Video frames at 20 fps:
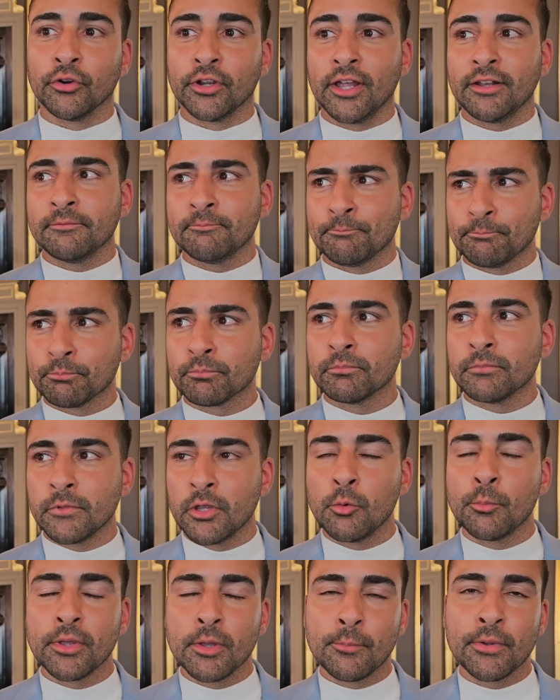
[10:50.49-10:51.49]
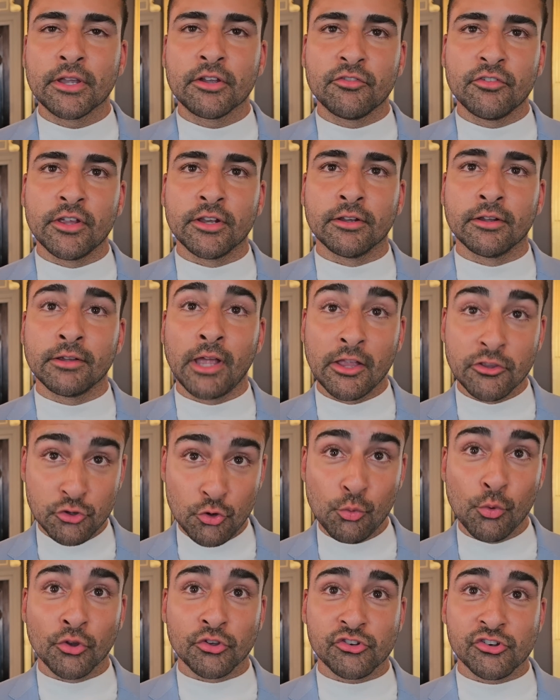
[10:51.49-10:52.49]
and it'll be a big event, and you'll
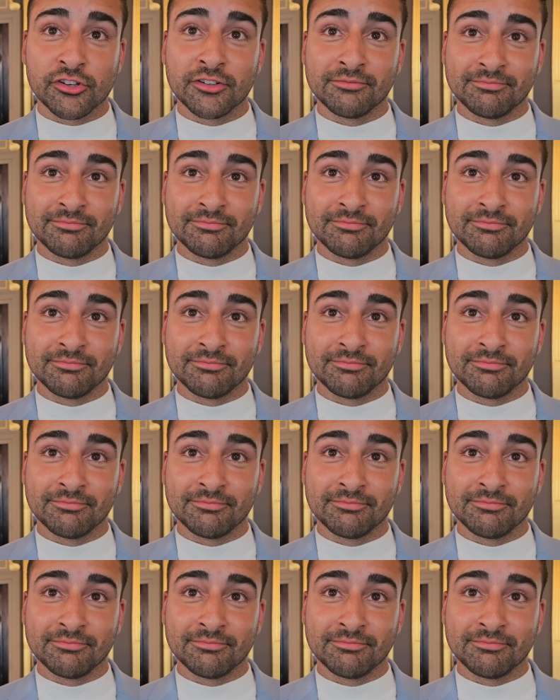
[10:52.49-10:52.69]
watch it.